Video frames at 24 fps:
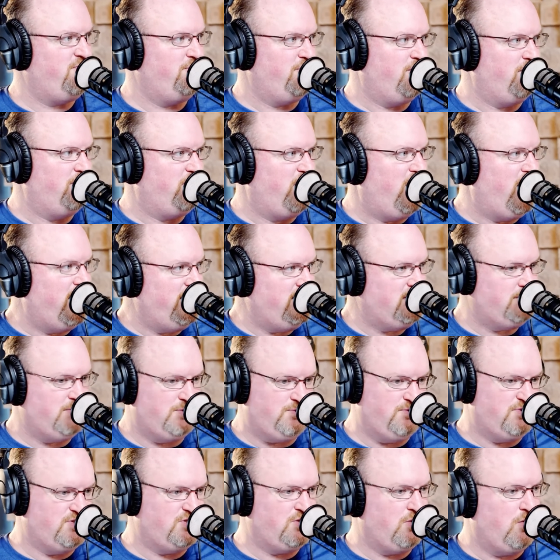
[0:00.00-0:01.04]
from their bodies,
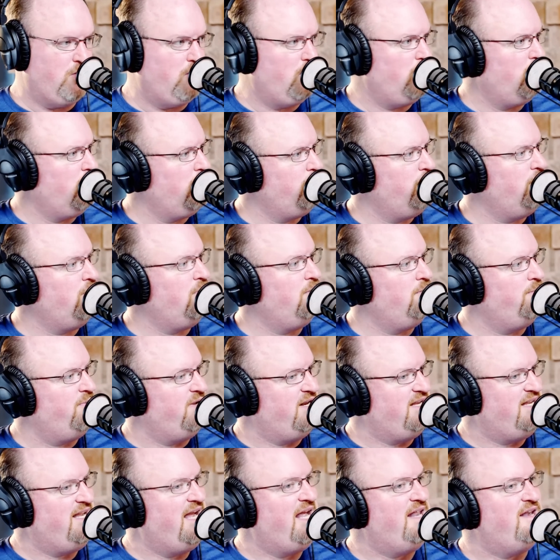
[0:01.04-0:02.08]
which was horrible. But
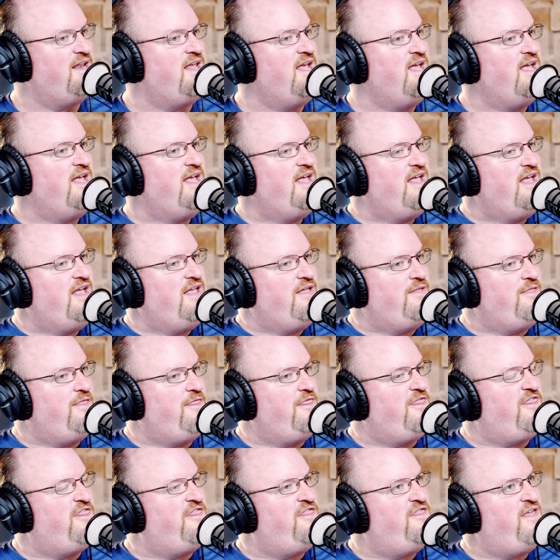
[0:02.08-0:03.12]
again,
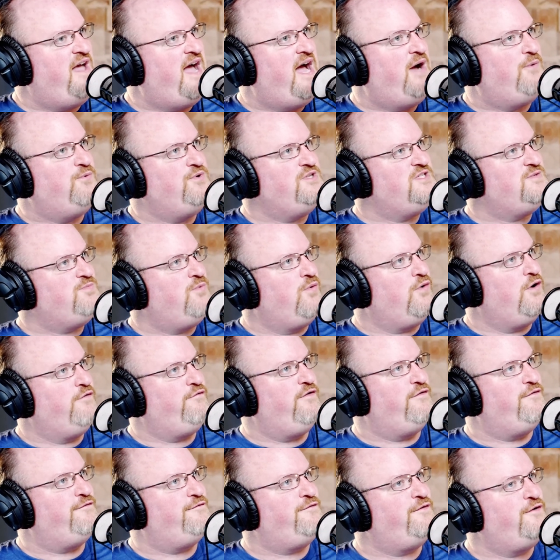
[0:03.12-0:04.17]
that was more of
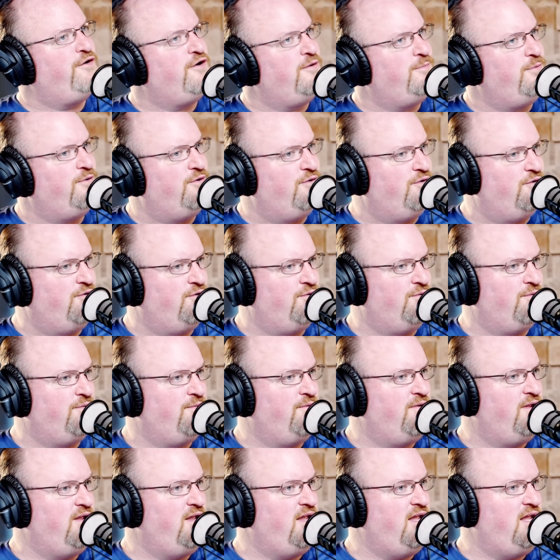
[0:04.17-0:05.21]
a verbal
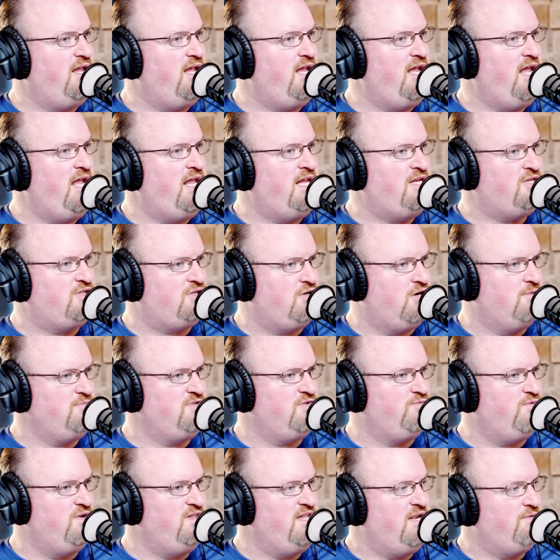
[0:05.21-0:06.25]
in
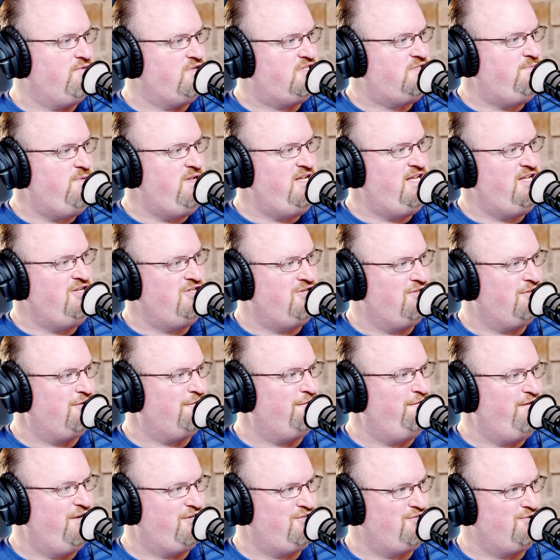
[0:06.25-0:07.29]
terms of when they were speaking to their
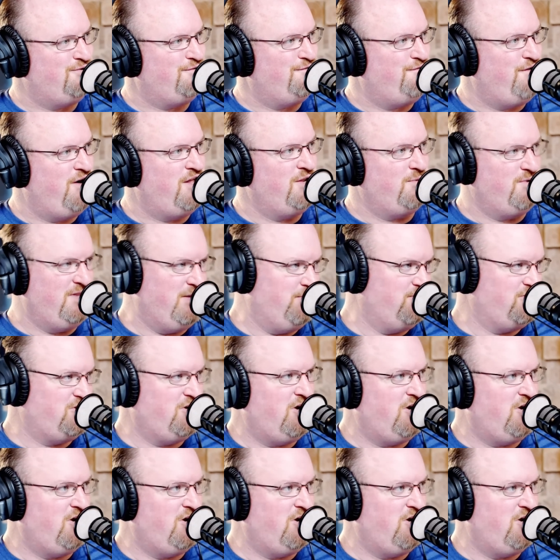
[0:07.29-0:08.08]
fictional father. When they were